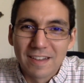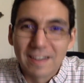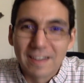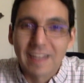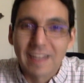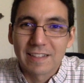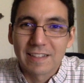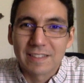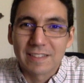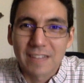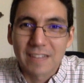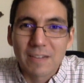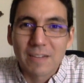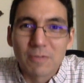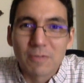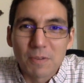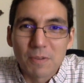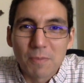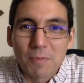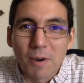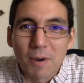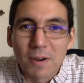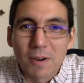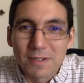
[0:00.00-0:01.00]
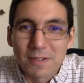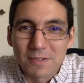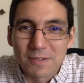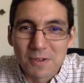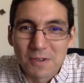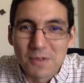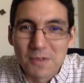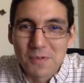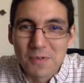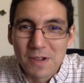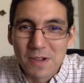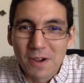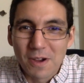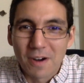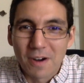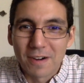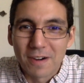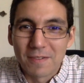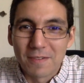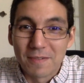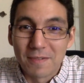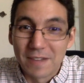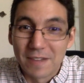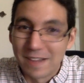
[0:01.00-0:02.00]
less savory parts of who we
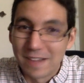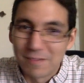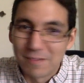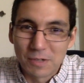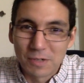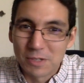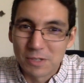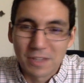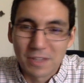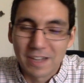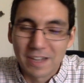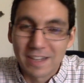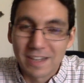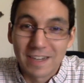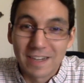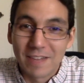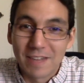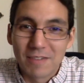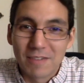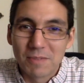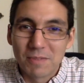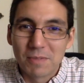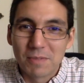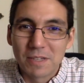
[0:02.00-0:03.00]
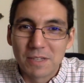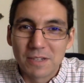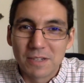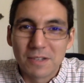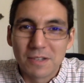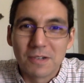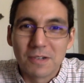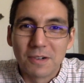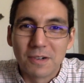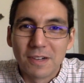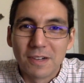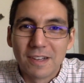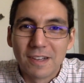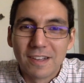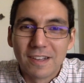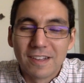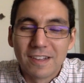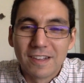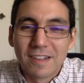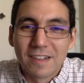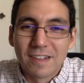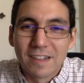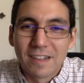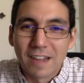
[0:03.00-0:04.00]
are, which they inevitably do,
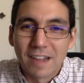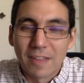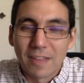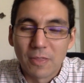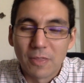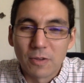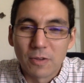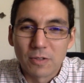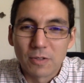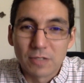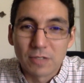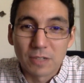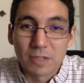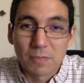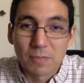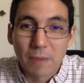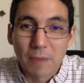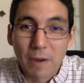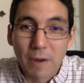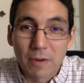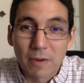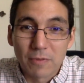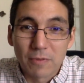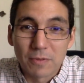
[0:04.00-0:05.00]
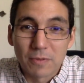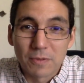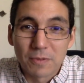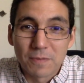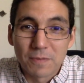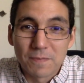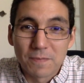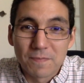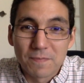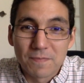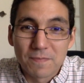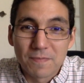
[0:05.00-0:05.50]
and they're such powerful